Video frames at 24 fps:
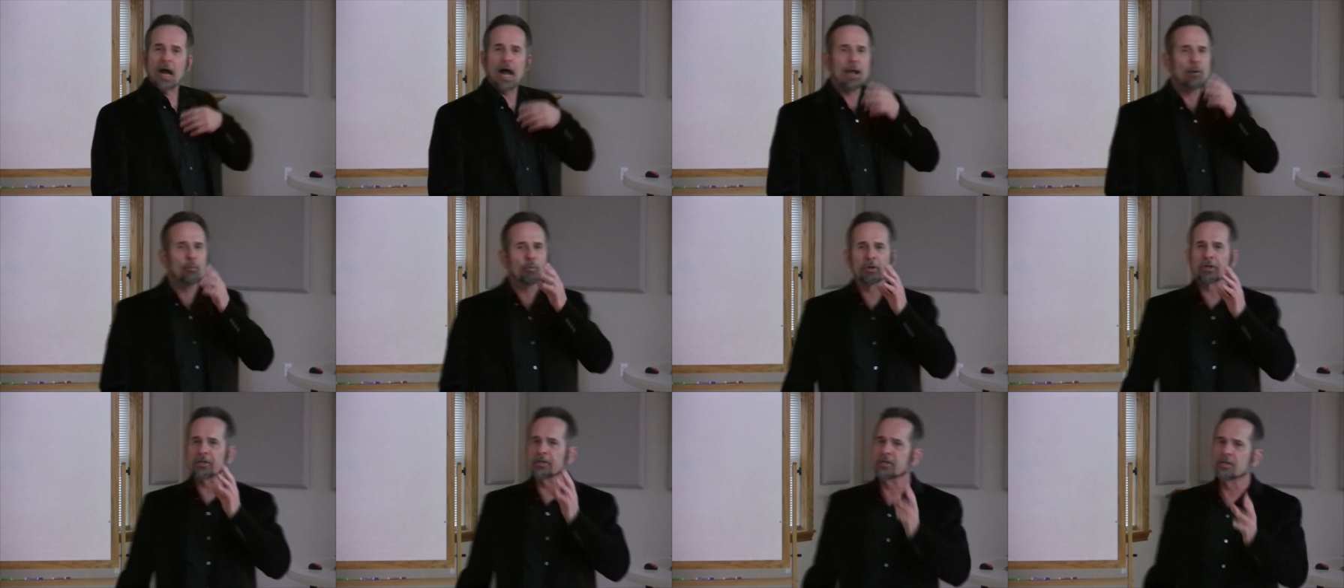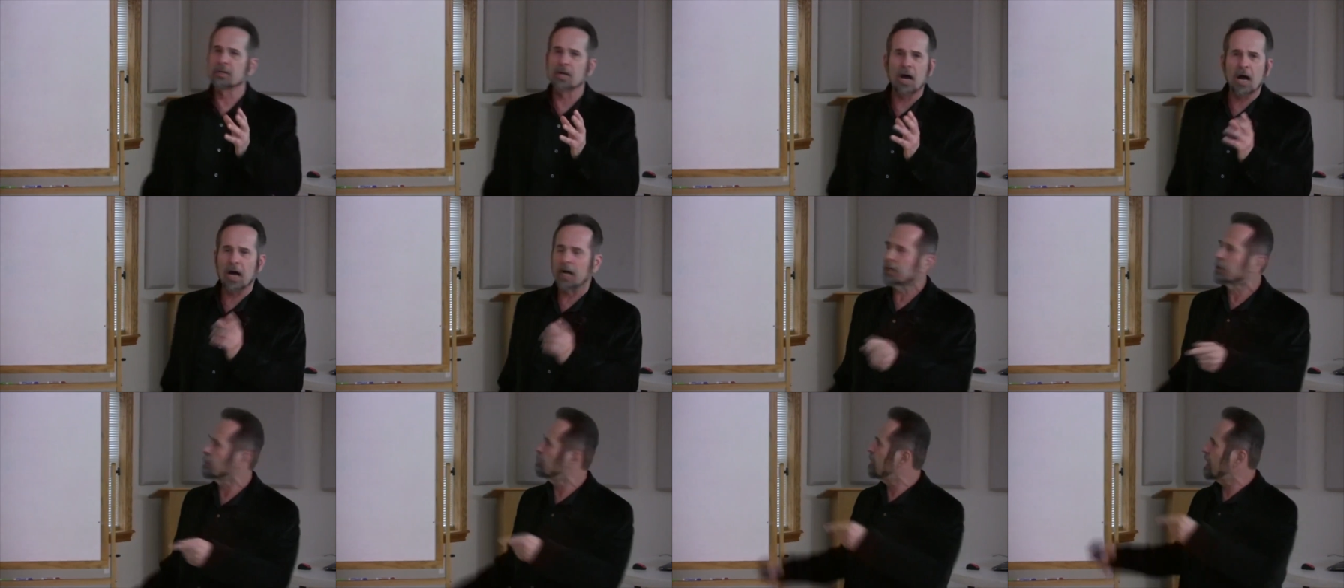I would
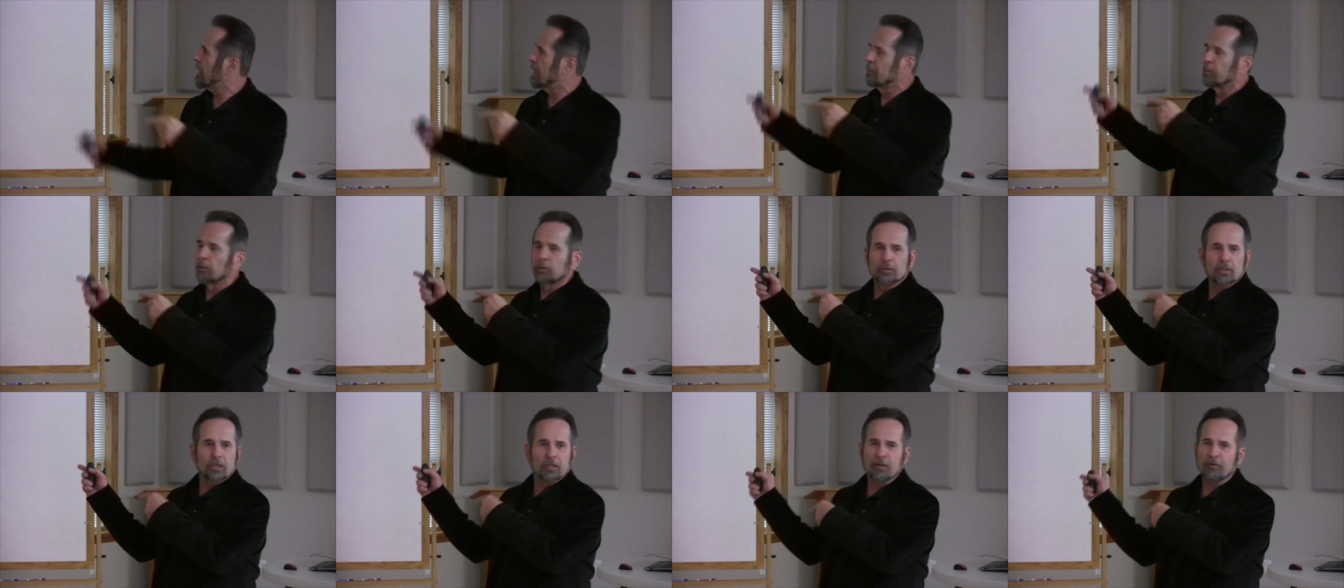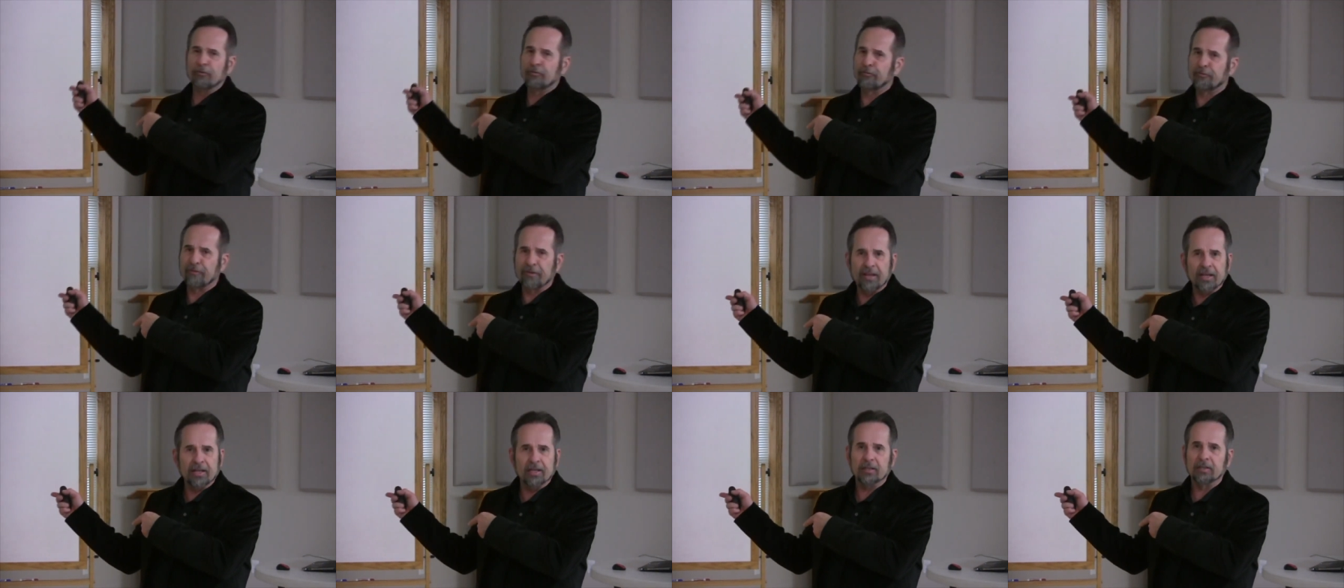not be able to
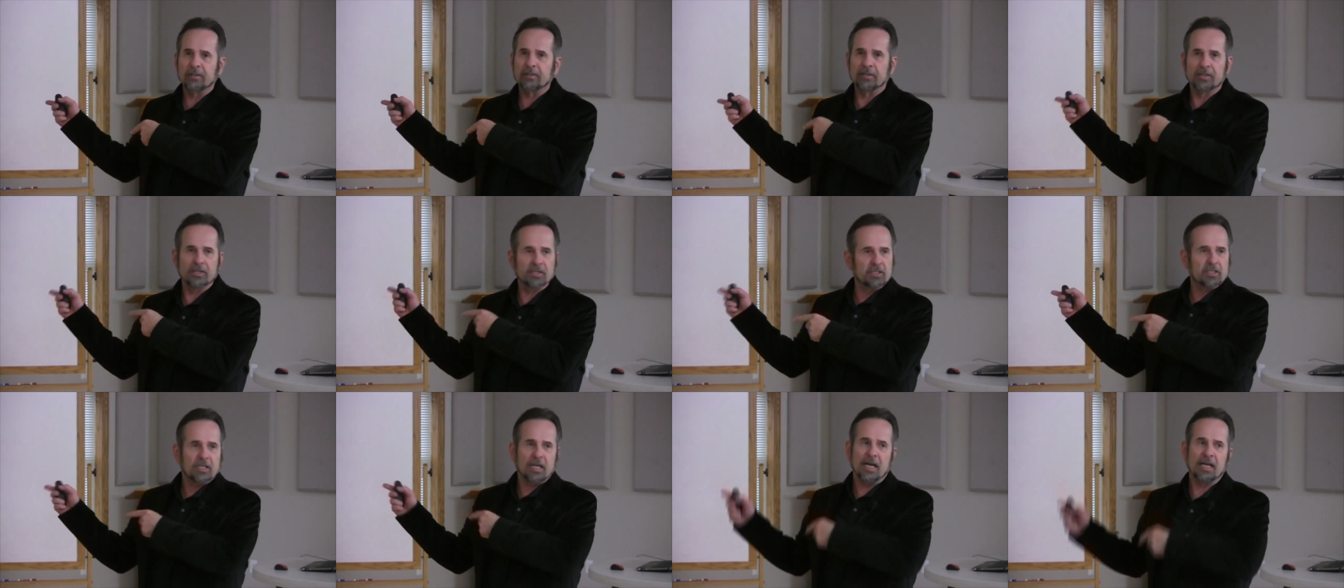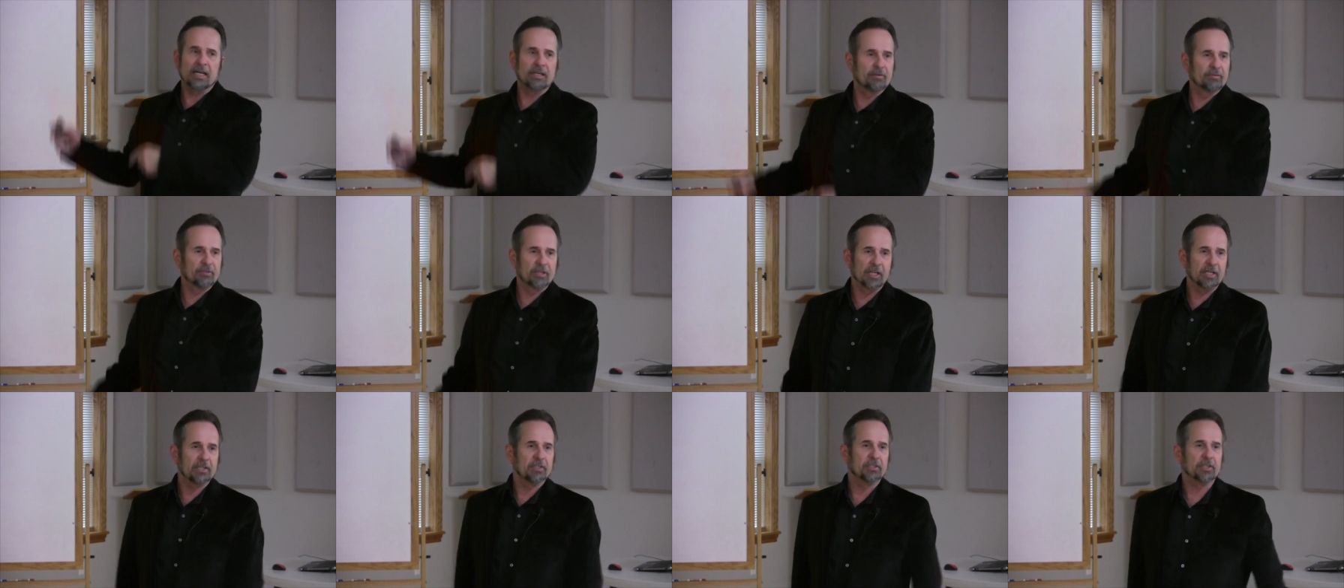defend this kind
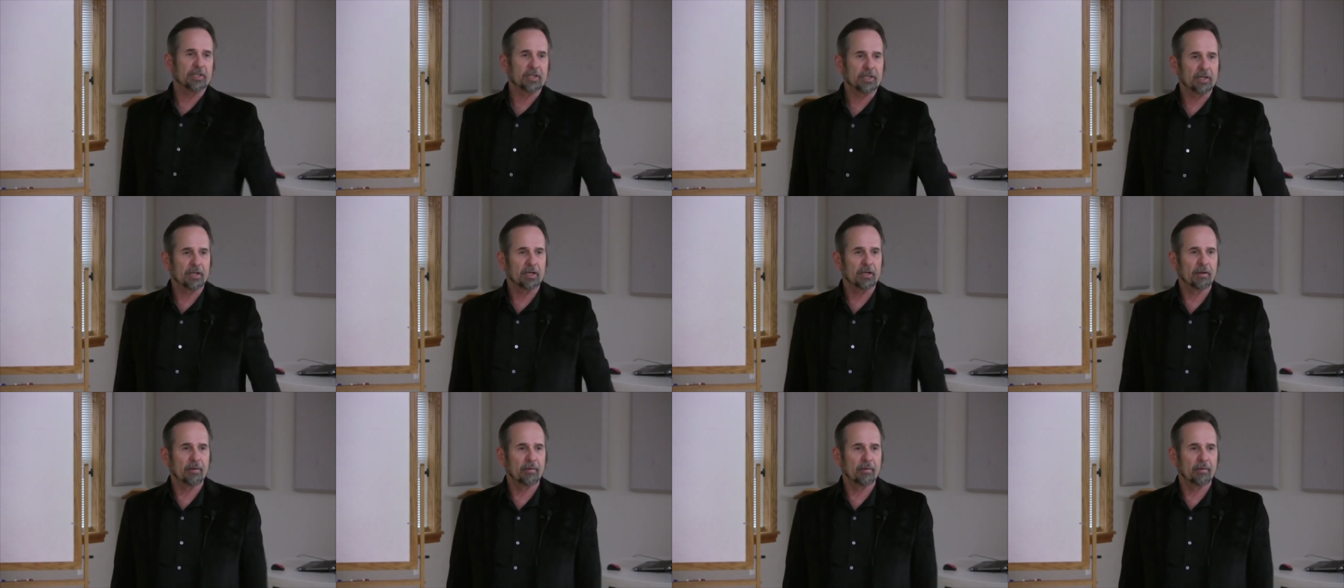of teaching.